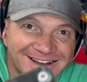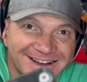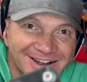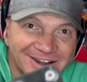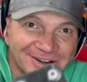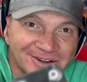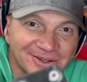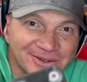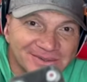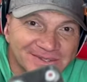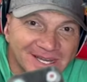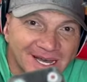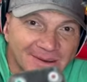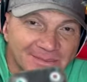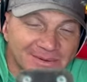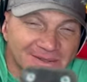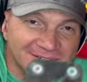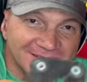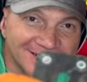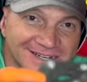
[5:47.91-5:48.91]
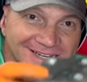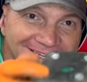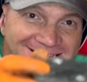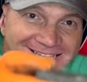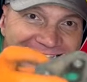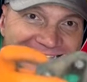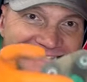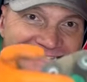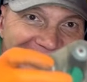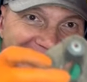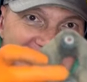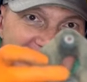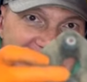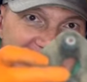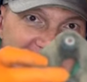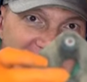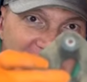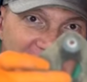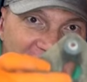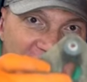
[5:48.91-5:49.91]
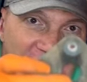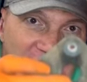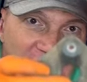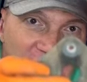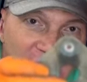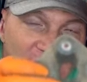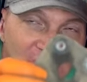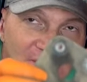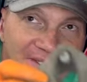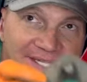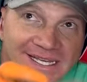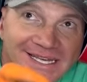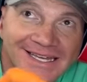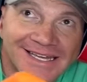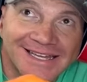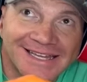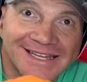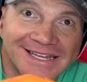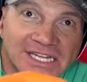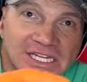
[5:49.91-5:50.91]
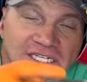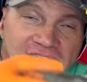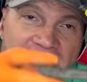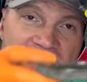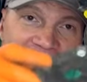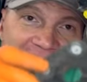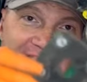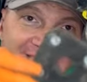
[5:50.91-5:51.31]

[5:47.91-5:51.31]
our old coupler. Gold. Charlie,